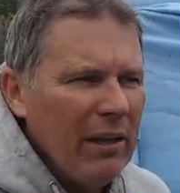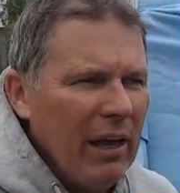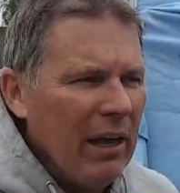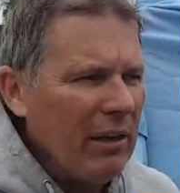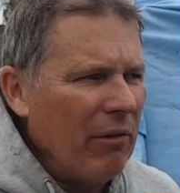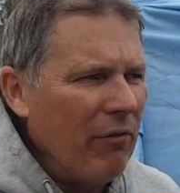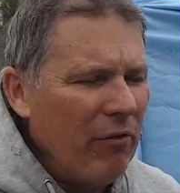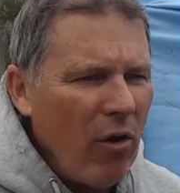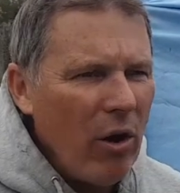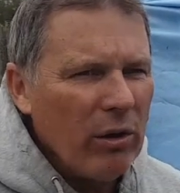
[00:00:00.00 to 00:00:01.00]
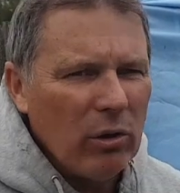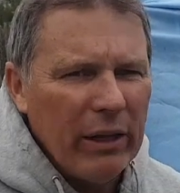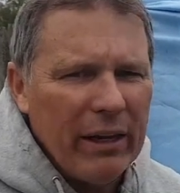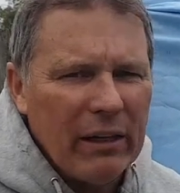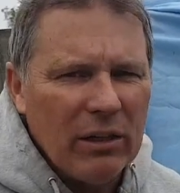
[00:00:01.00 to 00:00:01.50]
the final
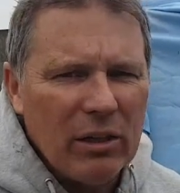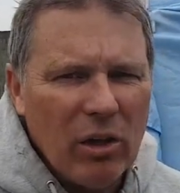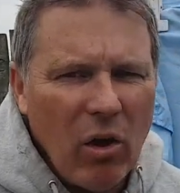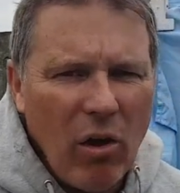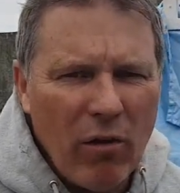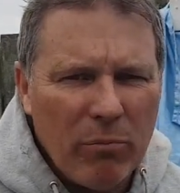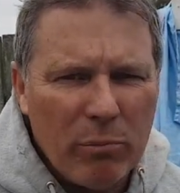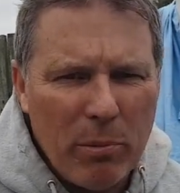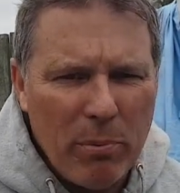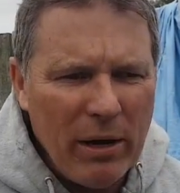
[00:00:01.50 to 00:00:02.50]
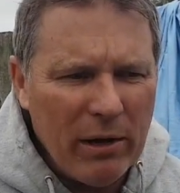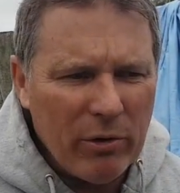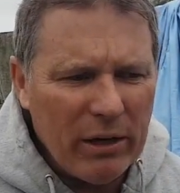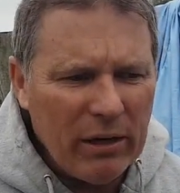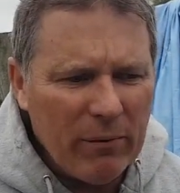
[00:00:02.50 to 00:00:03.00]
end of
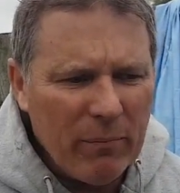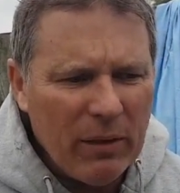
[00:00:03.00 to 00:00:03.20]
preparing